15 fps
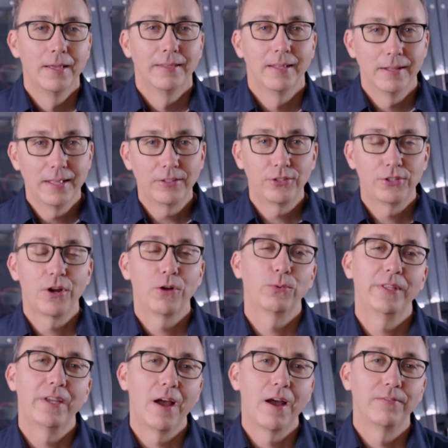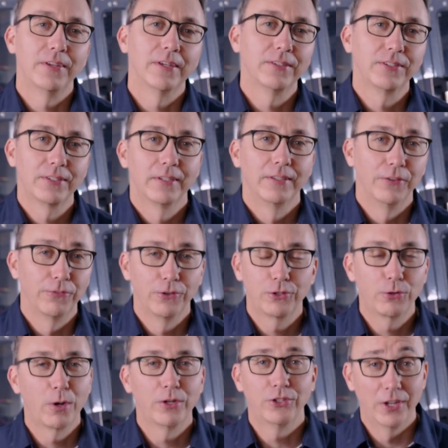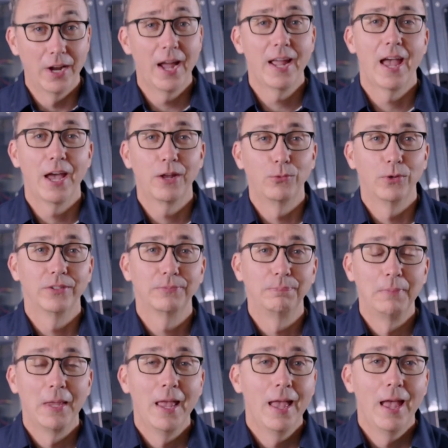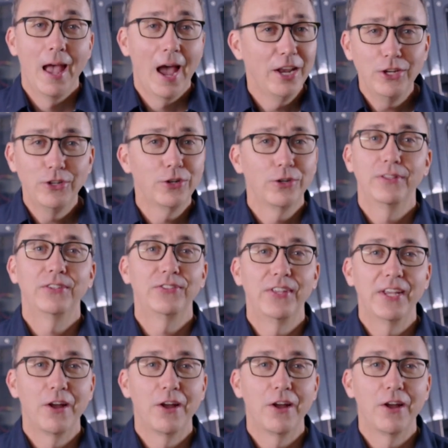Now let's start with the obvious. The first question I had was, how do you turn this thing